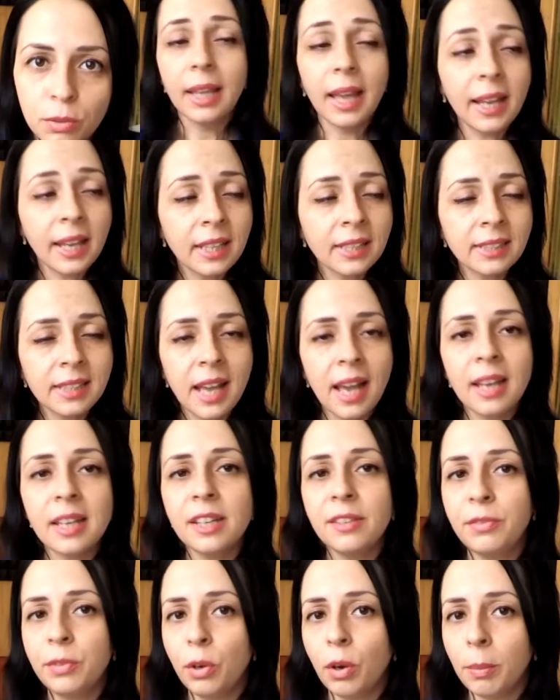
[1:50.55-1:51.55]
Like I
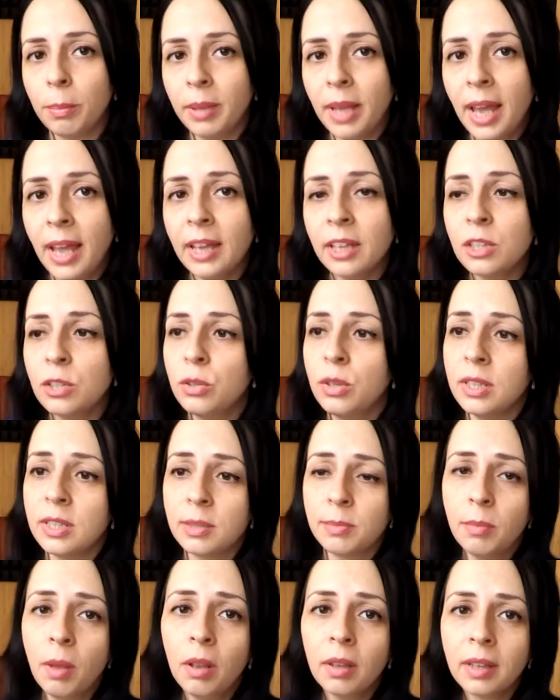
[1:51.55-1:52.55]
said, if you're applying to a
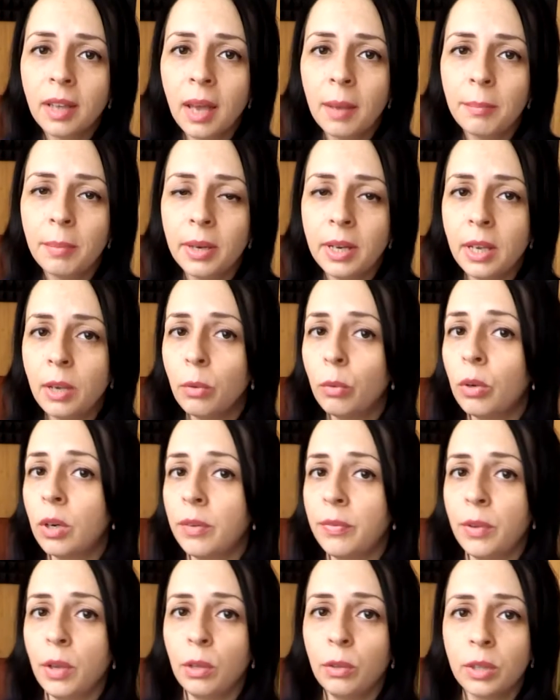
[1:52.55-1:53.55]
small company or
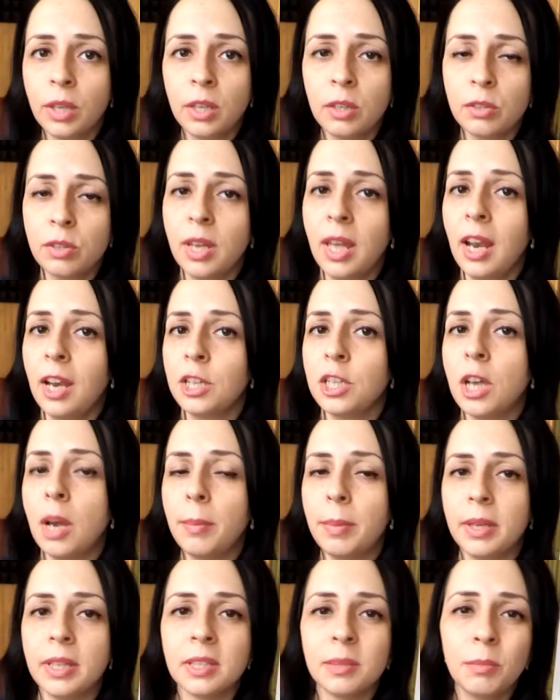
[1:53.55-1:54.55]
if you're looking to get a
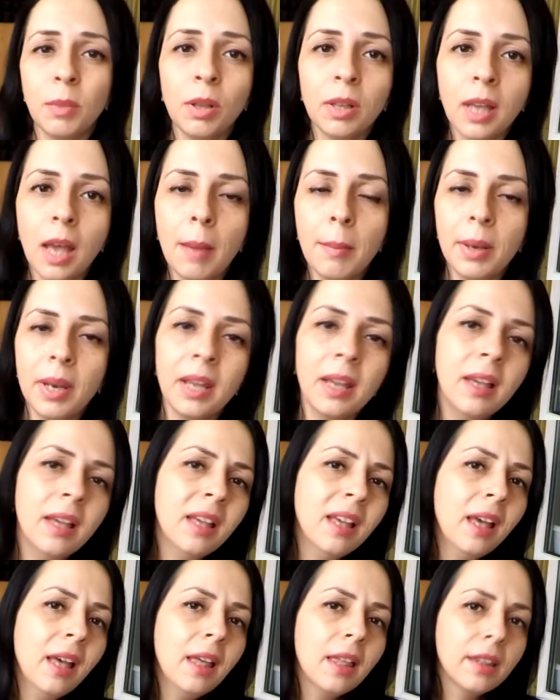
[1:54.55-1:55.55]
job in a small company,
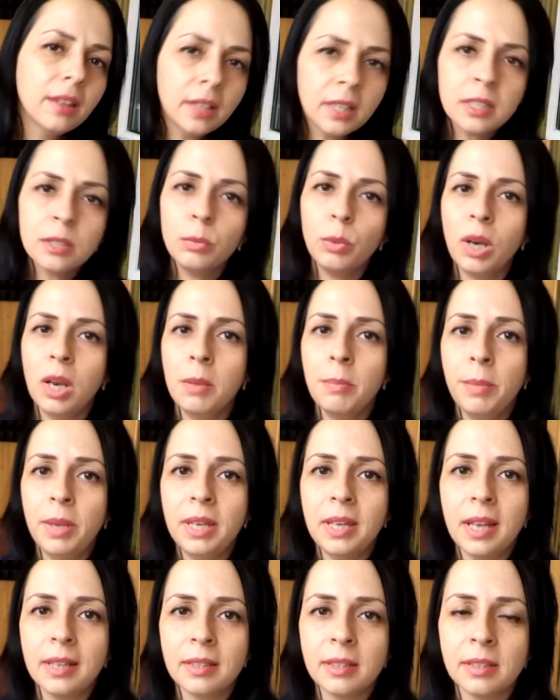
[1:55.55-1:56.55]
this wouldn't be
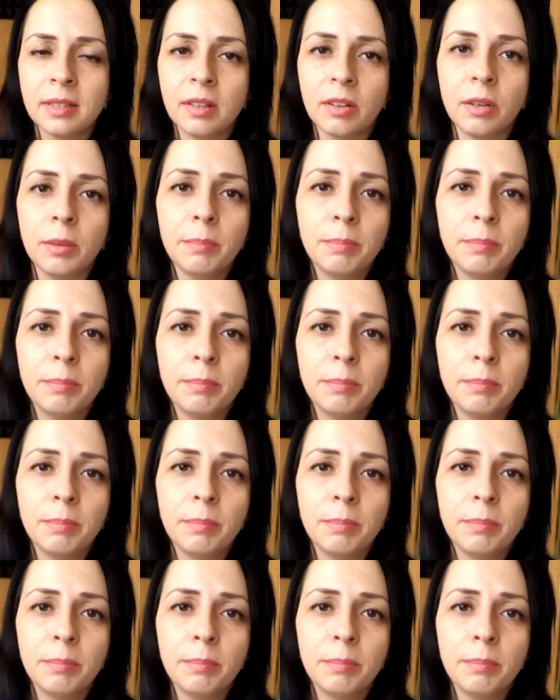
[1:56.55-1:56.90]
necessary.